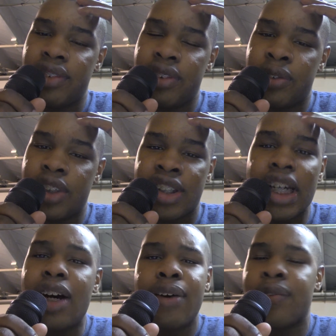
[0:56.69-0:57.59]
was
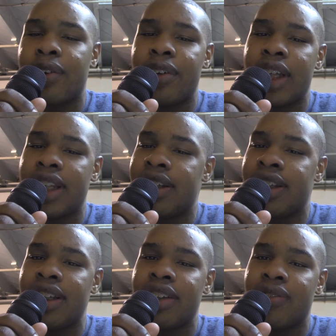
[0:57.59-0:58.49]
awful and
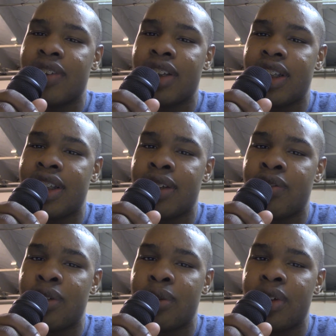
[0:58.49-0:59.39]
didn't really give
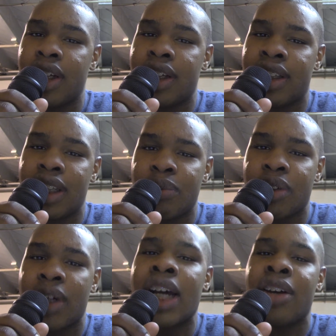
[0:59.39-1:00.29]
you a glimpse
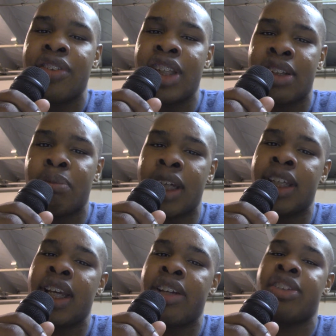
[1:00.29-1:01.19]
of how this mic
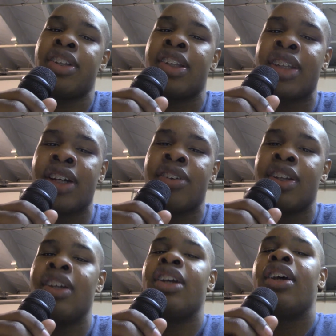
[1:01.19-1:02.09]
actually sounded.
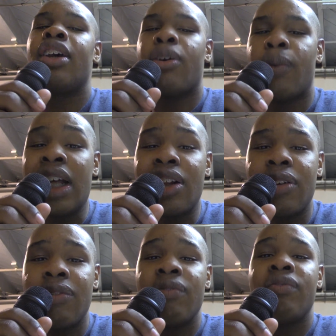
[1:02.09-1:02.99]
Well,
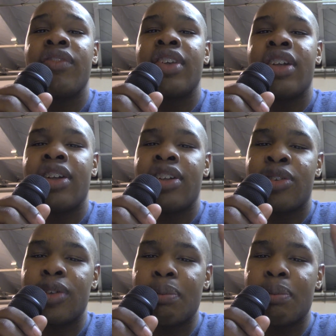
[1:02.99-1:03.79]
through the